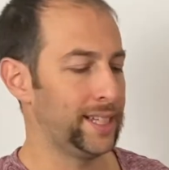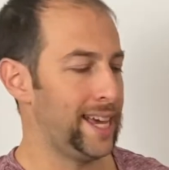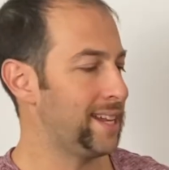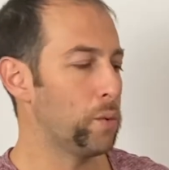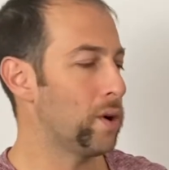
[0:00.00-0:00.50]

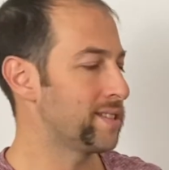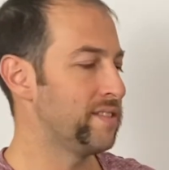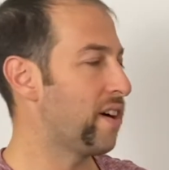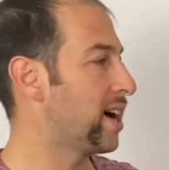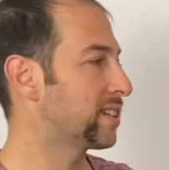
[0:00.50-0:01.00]
It
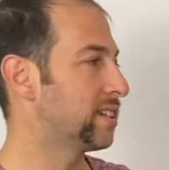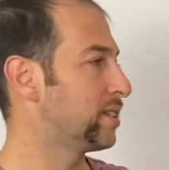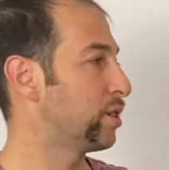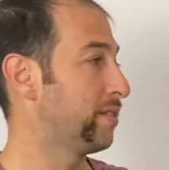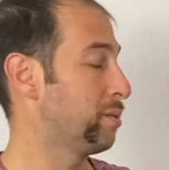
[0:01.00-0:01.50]
wasn't vodka,
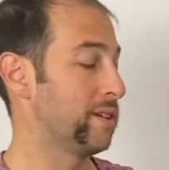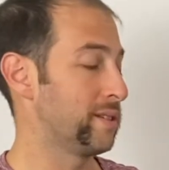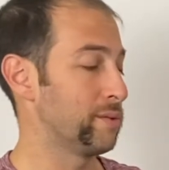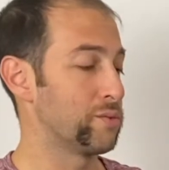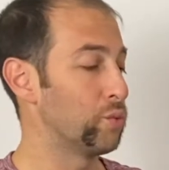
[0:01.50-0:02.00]
or if it
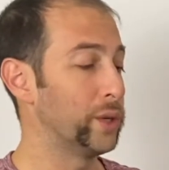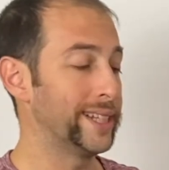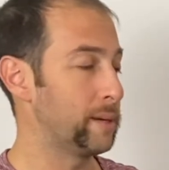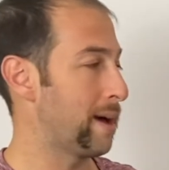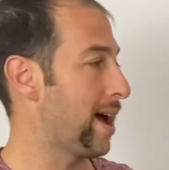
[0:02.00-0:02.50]
was, it was
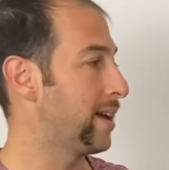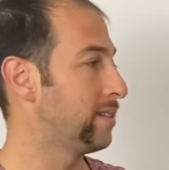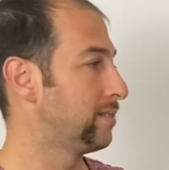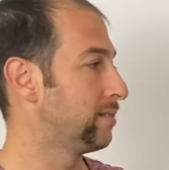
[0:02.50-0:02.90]
really bad.